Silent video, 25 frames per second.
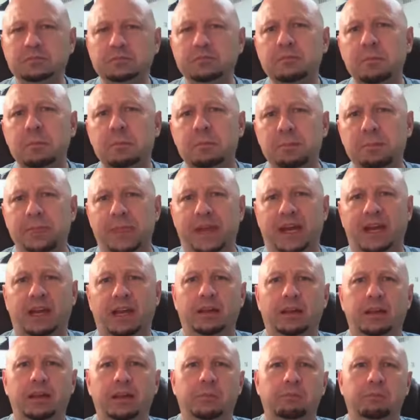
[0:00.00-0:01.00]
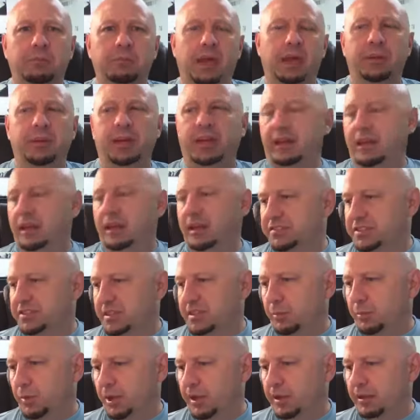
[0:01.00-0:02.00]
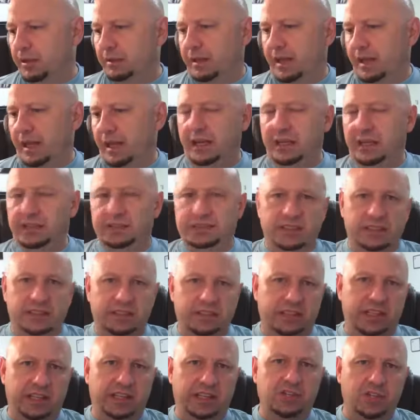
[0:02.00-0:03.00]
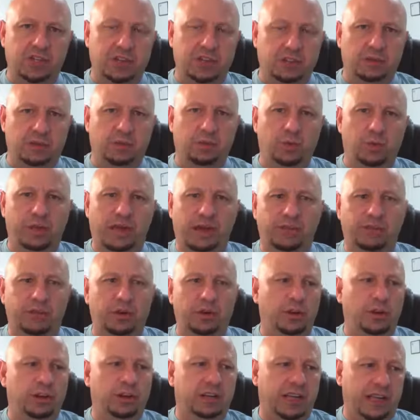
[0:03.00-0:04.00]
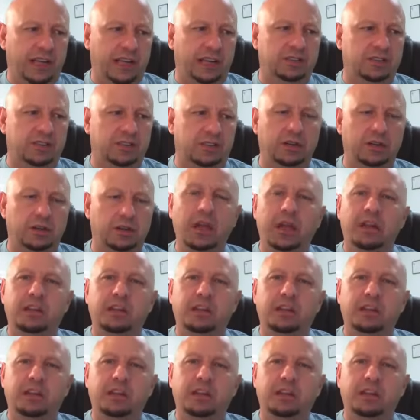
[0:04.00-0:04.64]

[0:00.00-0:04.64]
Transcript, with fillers: that maybe if someone has an addiction or whatever or cancer,